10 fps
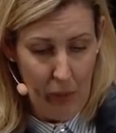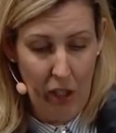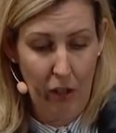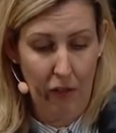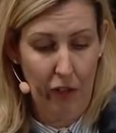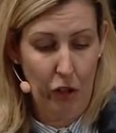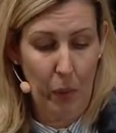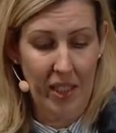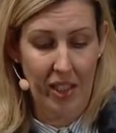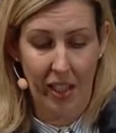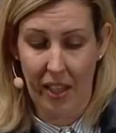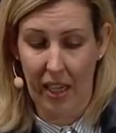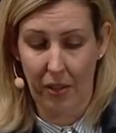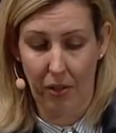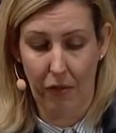We cooked for
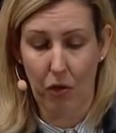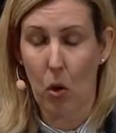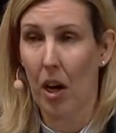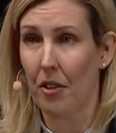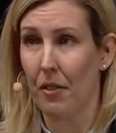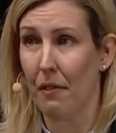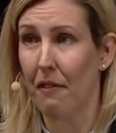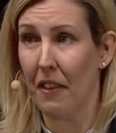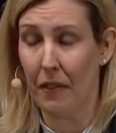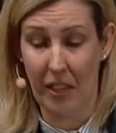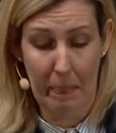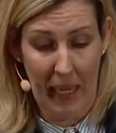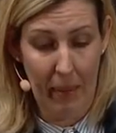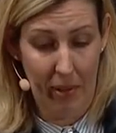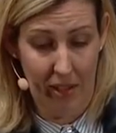20,450
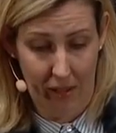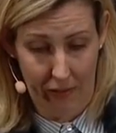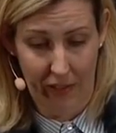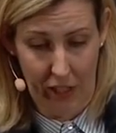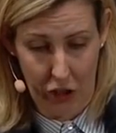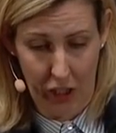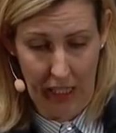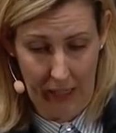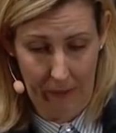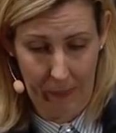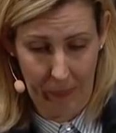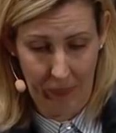people in our first year.